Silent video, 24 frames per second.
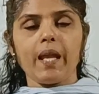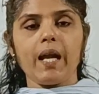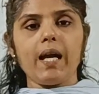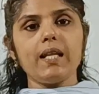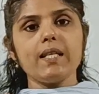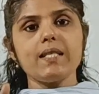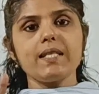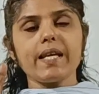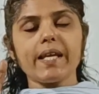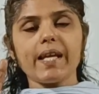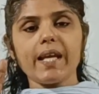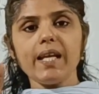And
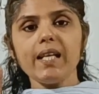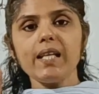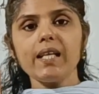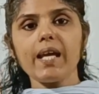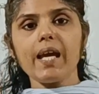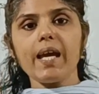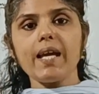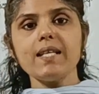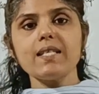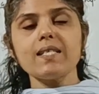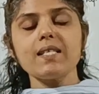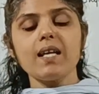the second
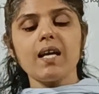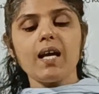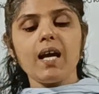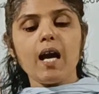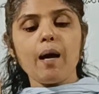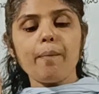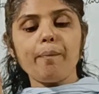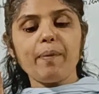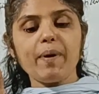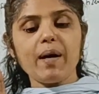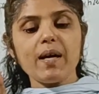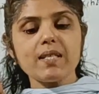case,
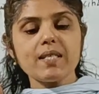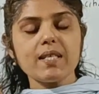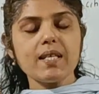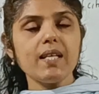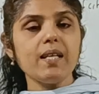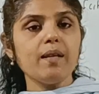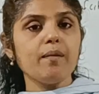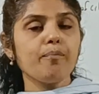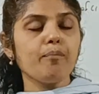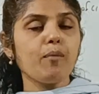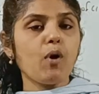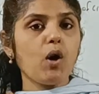a person
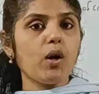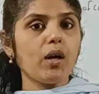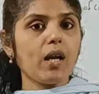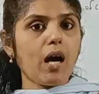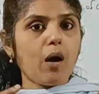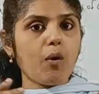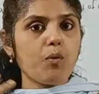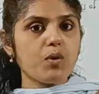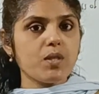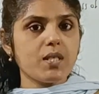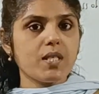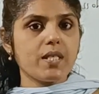born
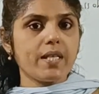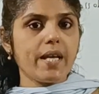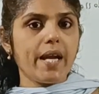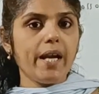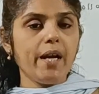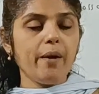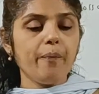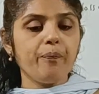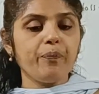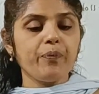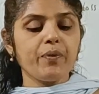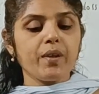outside